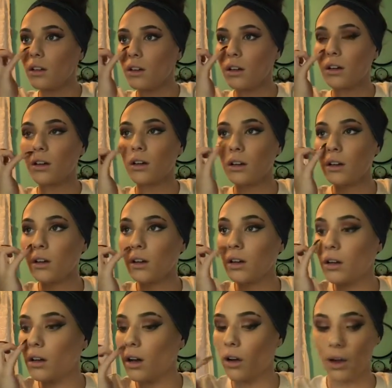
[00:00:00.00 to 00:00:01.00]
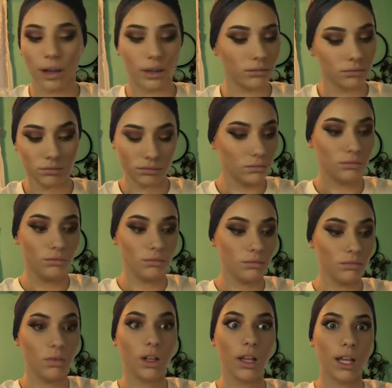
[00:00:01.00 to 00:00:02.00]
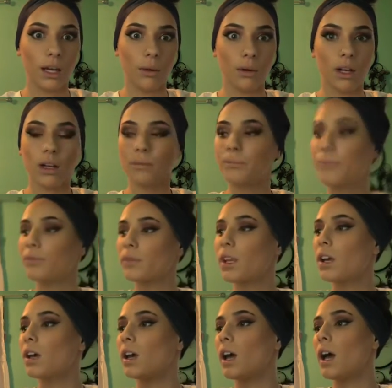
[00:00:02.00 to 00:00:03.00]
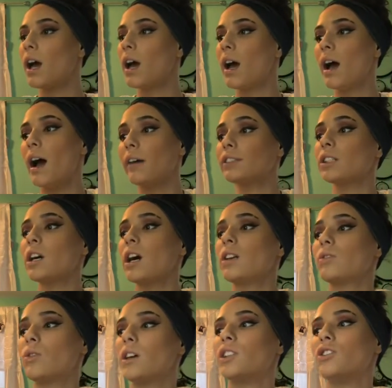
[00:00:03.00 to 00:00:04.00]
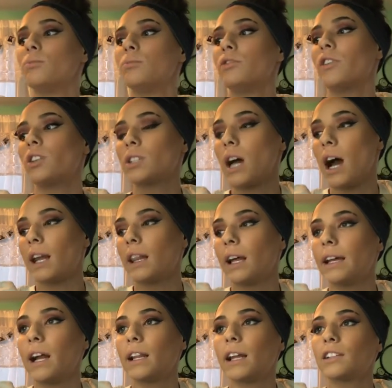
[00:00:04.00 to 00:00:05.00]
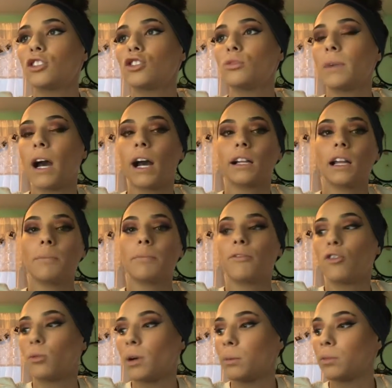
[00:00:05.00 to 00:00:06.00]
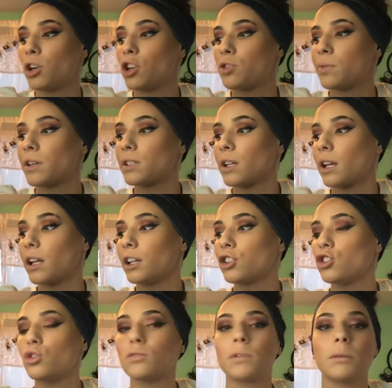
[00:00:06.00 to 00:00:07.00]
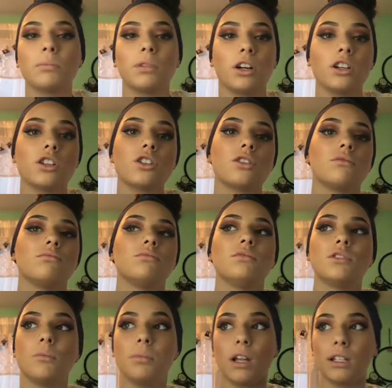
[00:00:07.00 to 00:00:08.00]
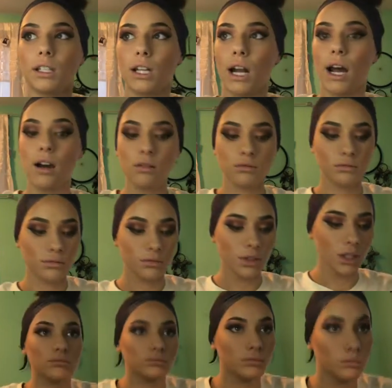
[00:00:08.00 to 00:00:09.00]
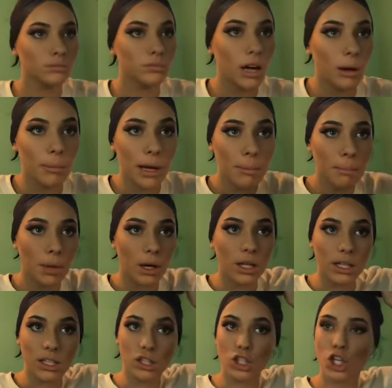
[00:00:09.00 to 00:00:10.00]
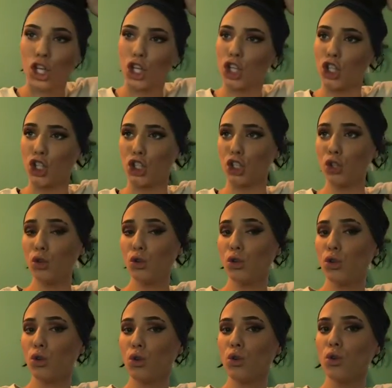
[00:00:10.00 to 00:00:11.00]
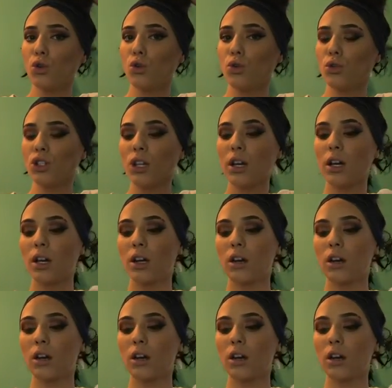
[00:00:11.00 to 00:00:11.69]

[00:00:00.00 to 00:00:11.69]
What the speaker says: Oh, okay. Anyway, after contour, I do move on to highlight. I like to do my highlight before my blush because I like to use my blush to blend it out. Oh, my bun is huge.